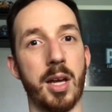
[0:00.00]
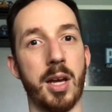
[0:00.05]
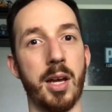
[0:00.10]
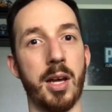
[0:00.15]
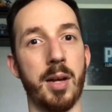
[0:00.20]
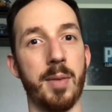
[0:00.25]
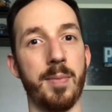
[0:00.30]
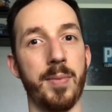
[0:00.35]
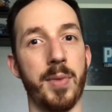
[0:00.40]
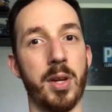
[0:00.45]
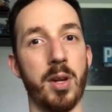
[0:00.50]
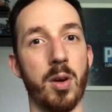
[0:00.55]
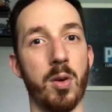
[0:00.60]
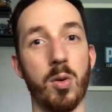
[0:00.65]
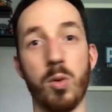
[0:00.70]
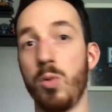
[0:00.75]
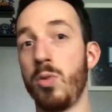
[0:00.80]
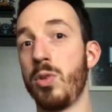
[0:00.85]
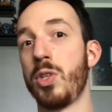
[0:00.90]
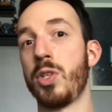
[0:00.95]

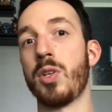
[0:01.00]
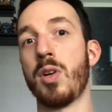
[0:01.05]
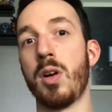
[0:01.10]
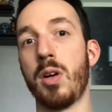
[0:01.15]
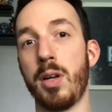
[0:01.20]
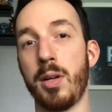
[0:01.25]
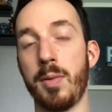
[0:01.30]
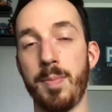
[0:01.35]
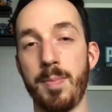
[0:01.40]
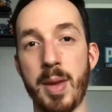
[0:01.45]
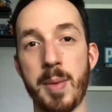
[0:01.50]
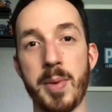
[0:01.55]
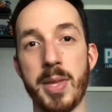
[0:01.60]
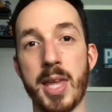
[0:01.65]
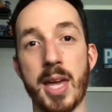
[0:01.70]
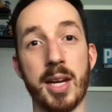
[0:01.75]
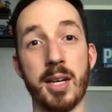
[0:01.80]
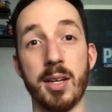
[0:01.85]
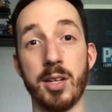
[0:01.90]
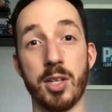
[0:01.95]
who just aren't maybe
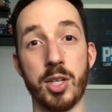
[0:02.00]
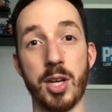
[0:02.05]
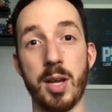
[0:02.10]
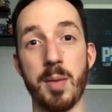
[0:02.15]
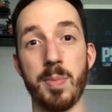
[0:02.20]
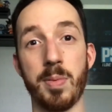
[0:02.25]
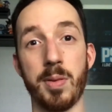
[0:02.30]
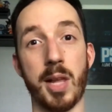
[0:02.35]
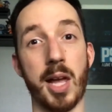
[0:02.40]
that into shape,